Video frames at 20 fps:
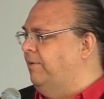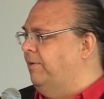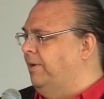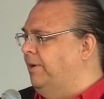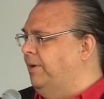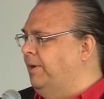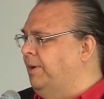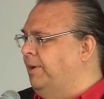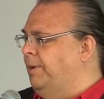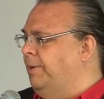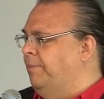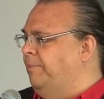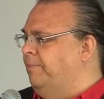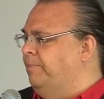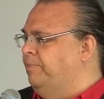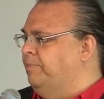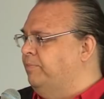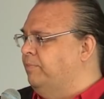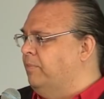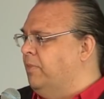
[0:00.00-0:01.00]
Right?
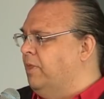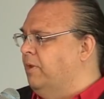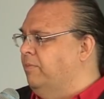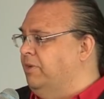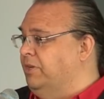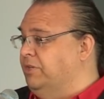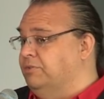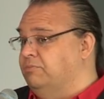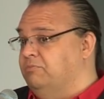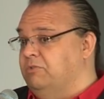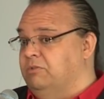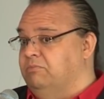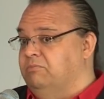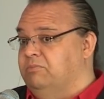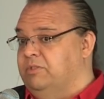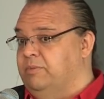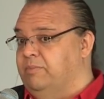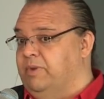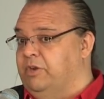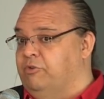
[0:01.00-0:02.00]
Because,
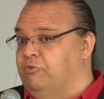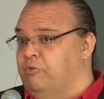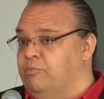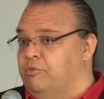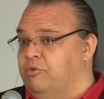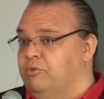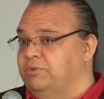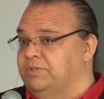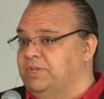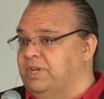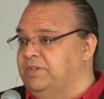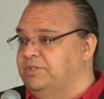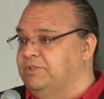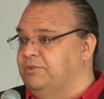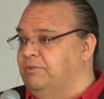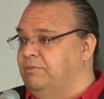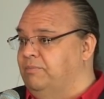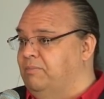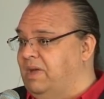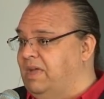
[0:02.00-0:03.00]
the
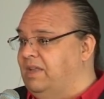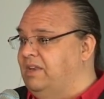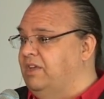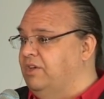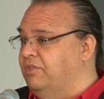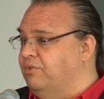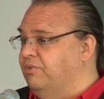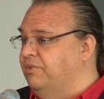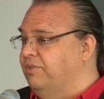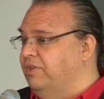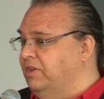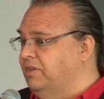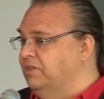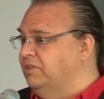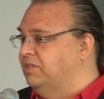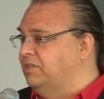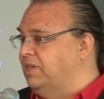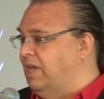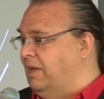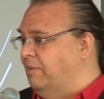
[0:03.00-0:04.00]
microprocessor and many other
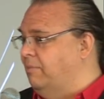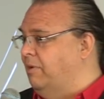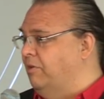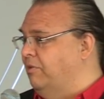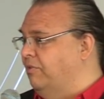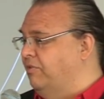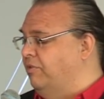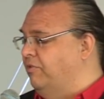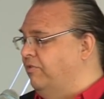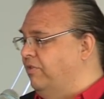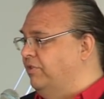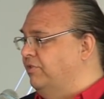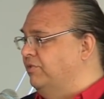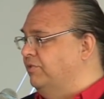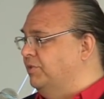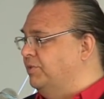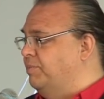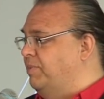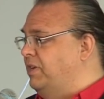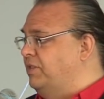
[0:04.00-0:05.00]
things came out of the
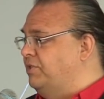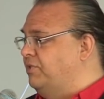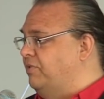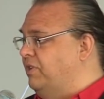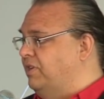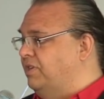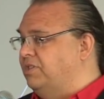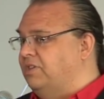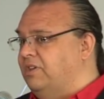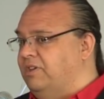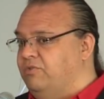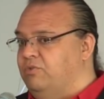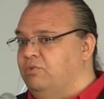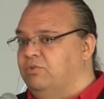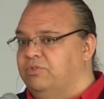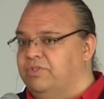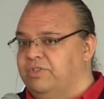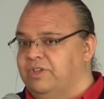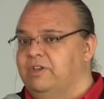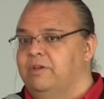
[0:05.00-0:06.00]
original space race. If you
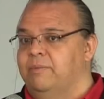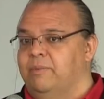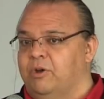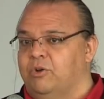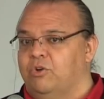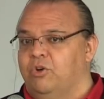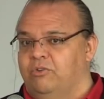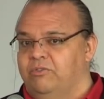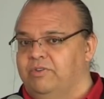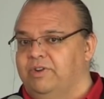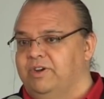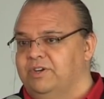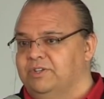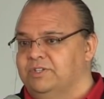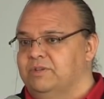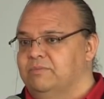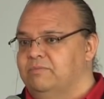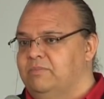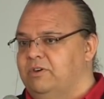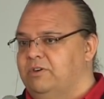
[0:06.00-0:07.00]
think about
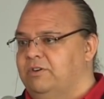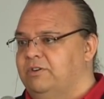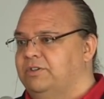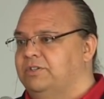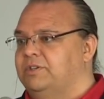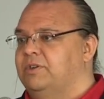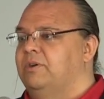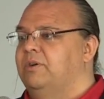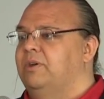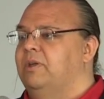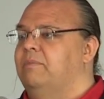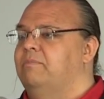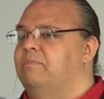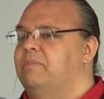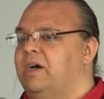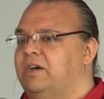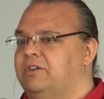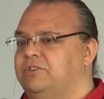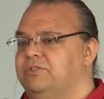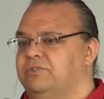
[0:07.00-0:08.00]
colonizing Mars,
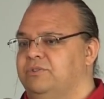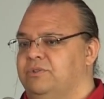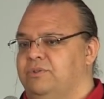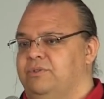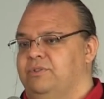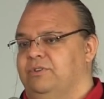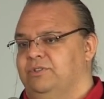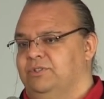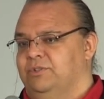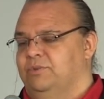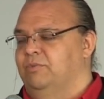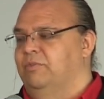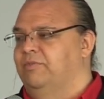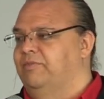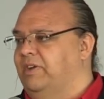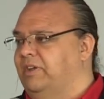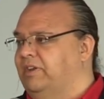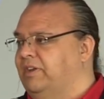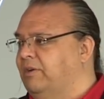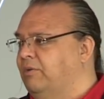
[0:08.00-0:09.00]
imagine the things that we'll
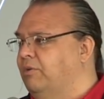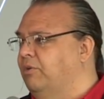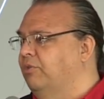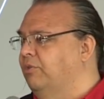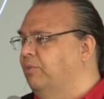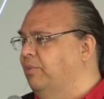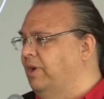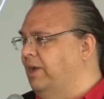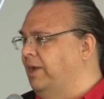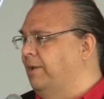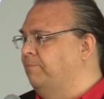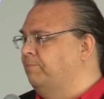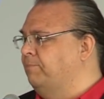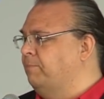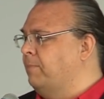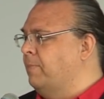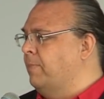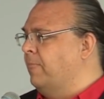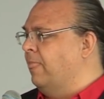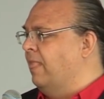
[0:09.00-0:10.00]
find out on the way.
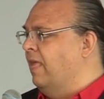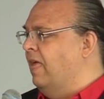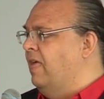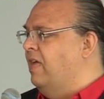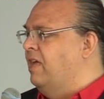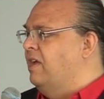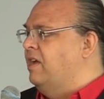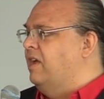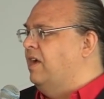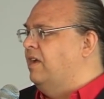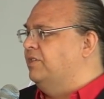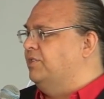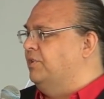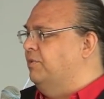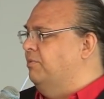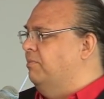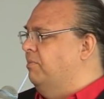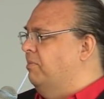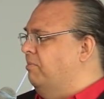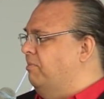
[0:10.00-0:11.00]

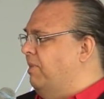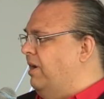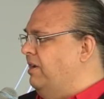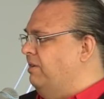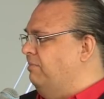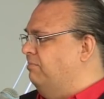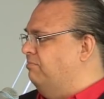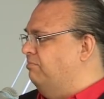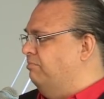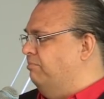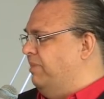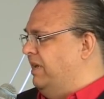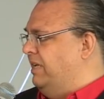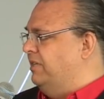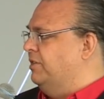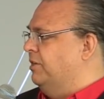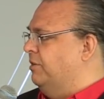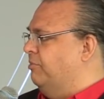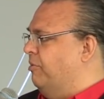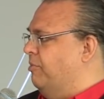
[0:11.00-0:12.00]
So my
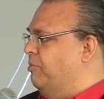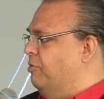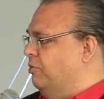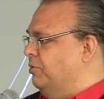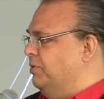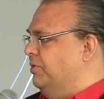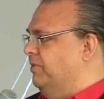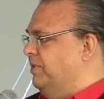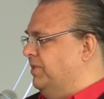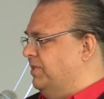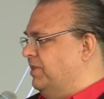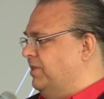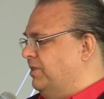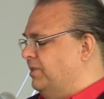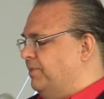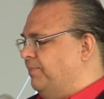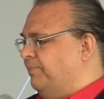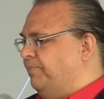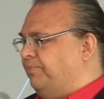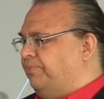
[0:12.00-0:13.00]
basic proposal is
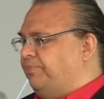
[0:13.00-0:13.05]
this.